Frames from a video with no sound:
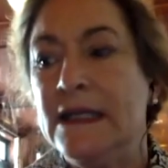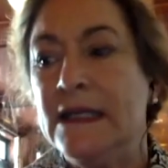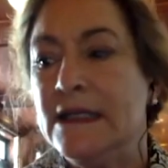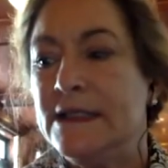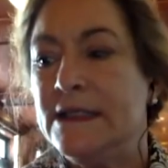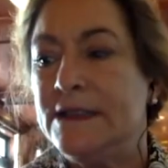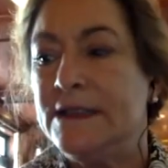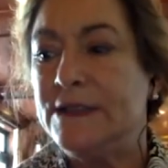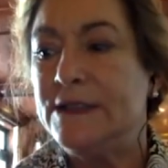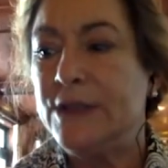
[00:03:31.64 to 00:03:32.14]

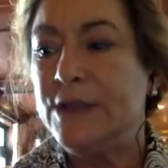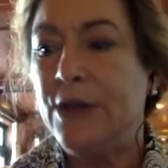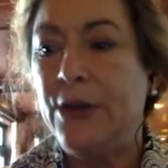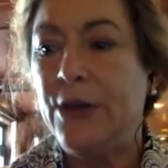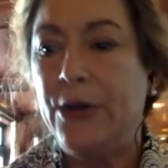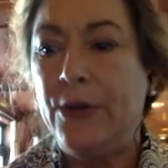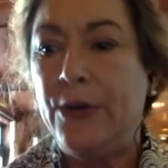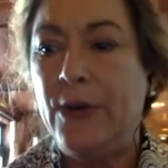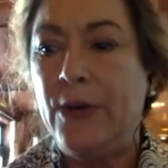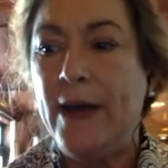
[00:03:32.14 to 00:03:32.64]

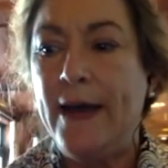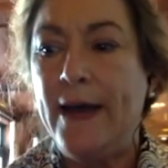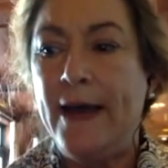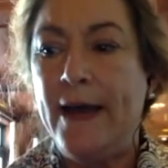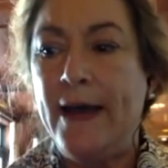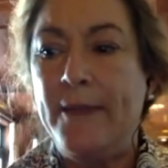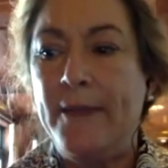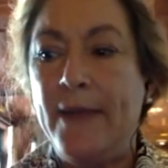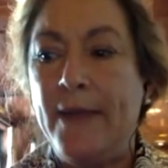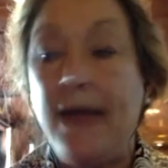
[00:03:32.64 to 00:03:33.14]
So
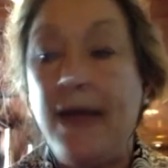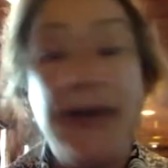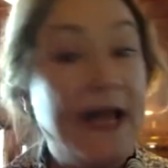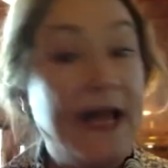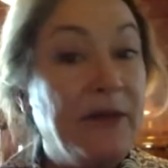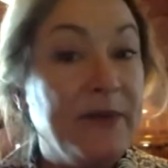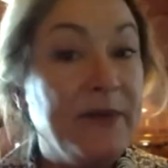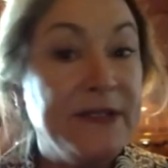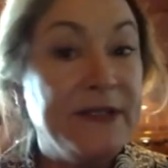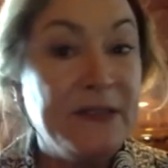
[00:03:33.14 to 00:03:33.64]
um, I
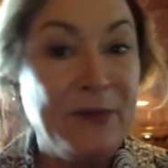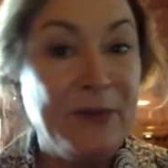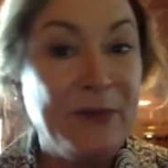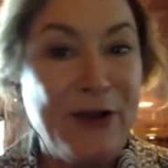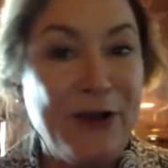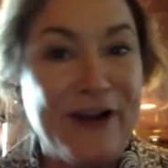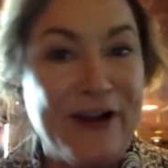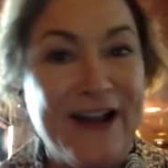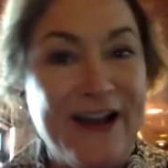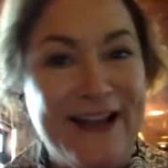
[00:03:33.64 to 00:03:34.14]
had been to
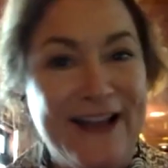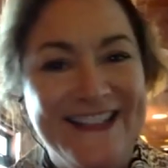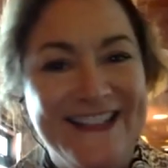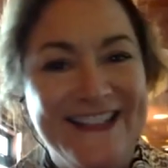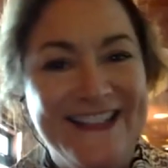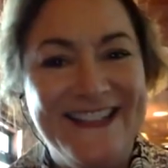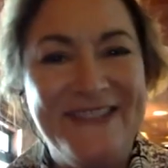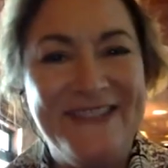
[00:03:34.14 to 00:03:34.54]
Block Island